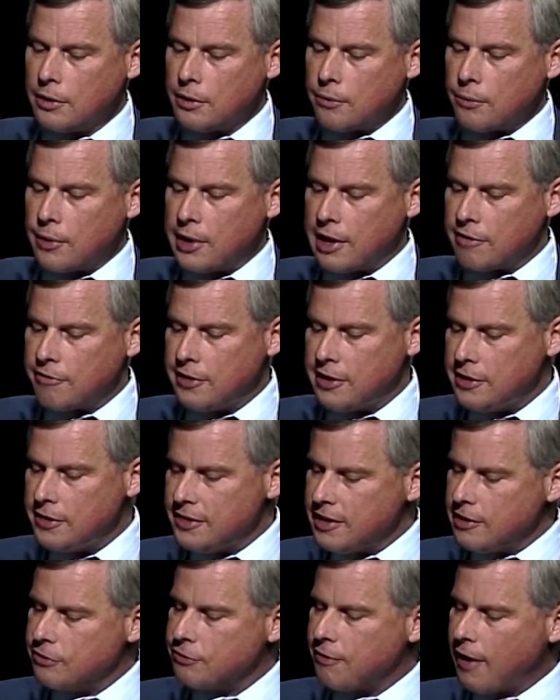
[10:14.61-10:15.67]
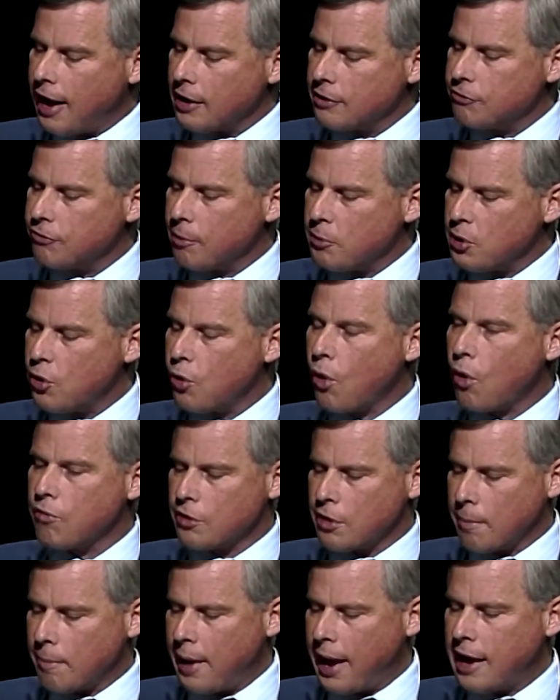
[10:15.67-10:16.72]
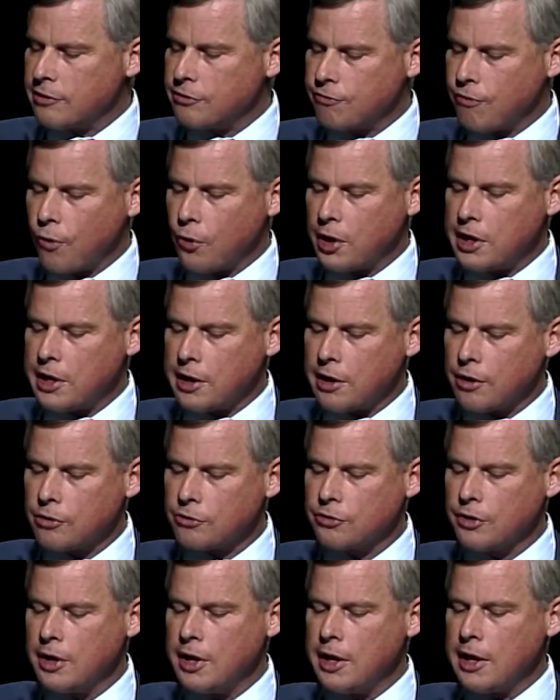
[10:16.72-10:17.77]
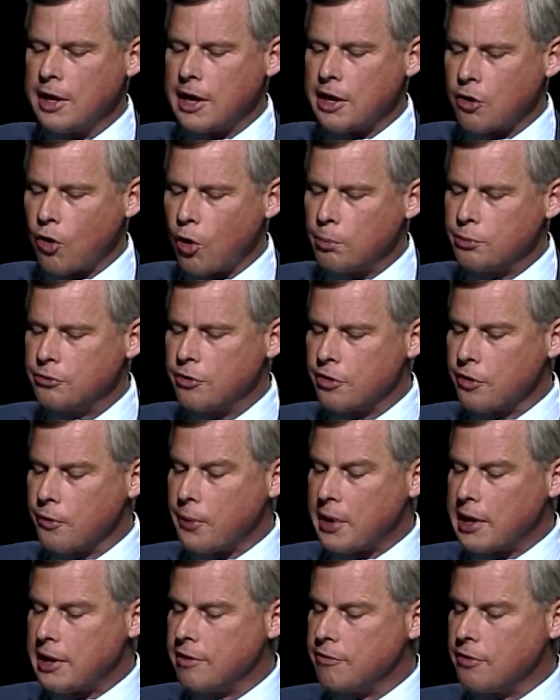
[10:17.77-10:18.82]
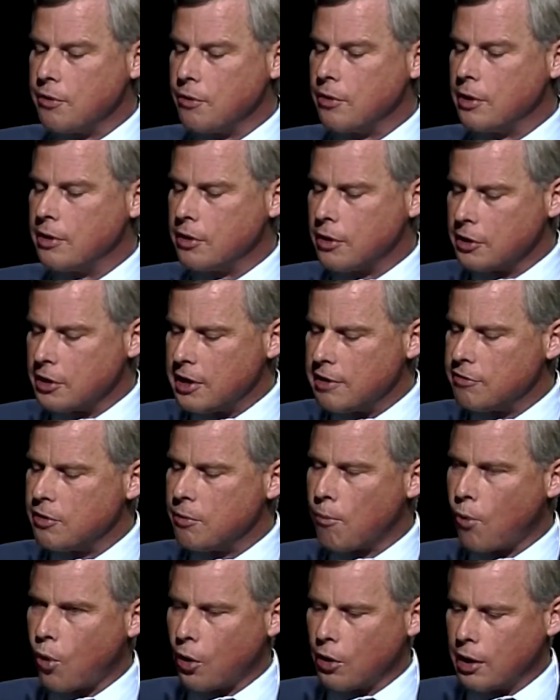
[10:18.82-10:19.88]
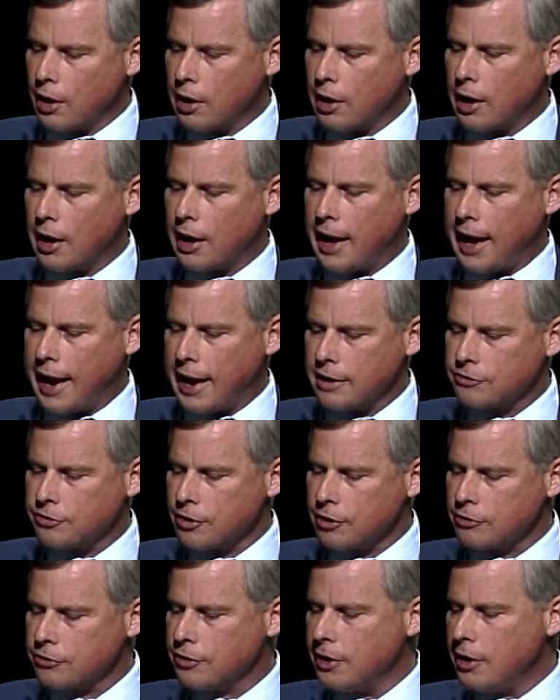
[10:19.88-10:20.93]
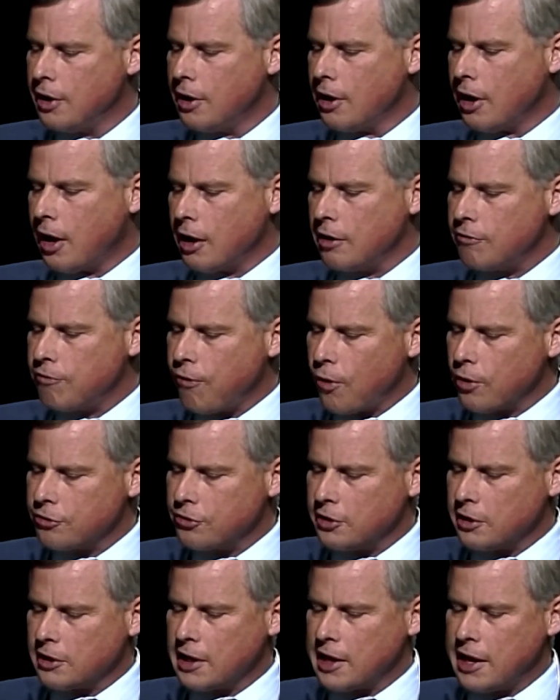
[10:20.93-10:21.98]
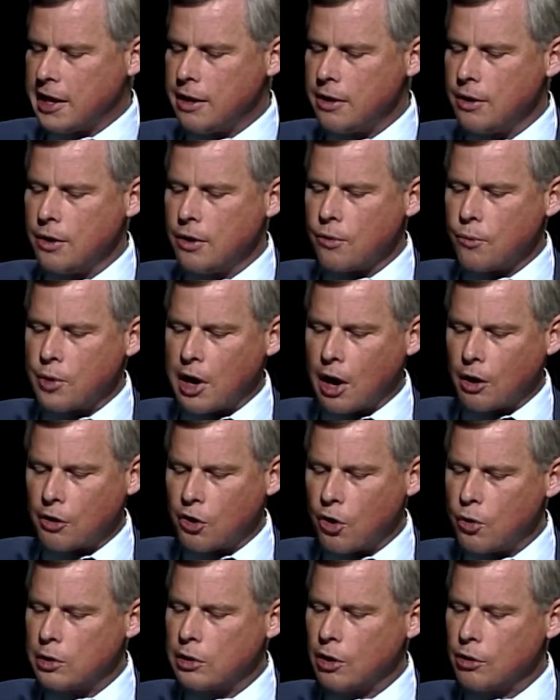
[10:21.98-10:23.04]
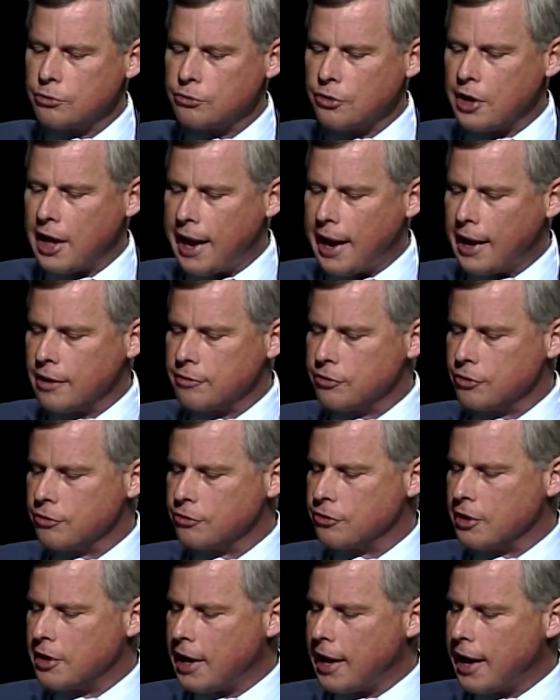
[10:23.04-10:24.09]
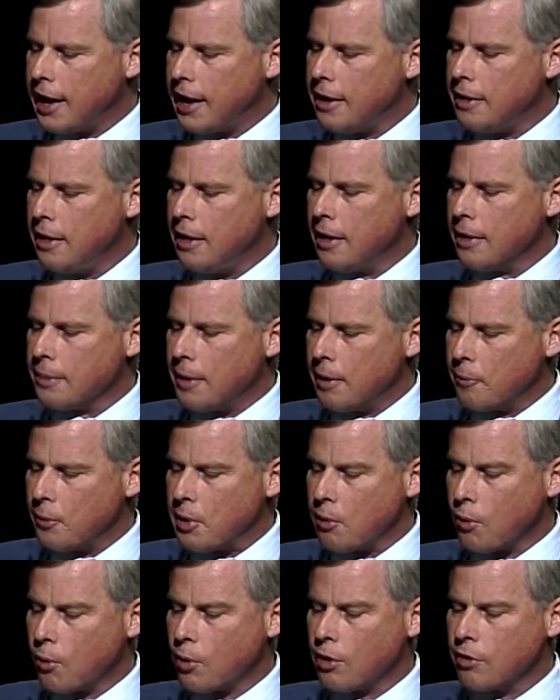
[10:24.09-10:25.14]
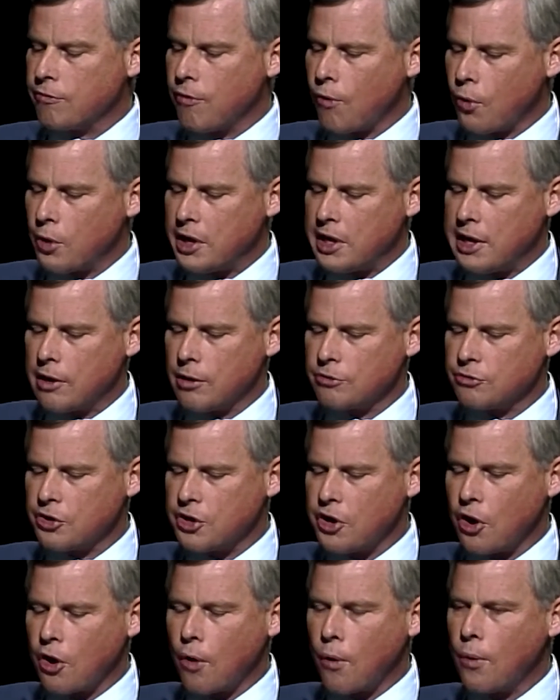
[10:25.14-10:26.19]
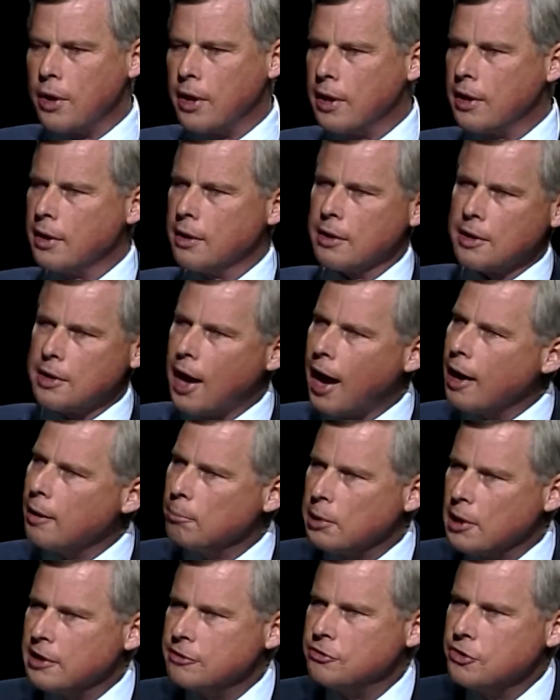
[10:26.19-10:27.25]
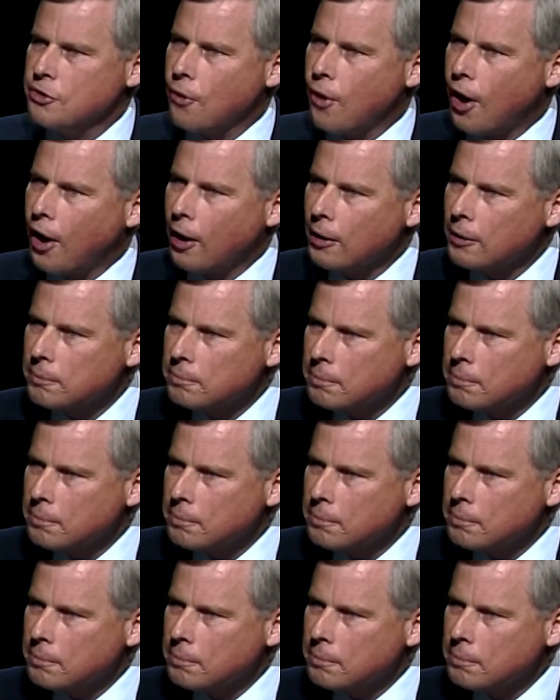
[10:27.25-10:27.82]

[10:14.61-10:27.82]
We have hidden these facts from you over the past 40 years in hopes that we could give you more answers. Unfortunately, we are no closer to answers today than we were 40 years ago. God bless you all.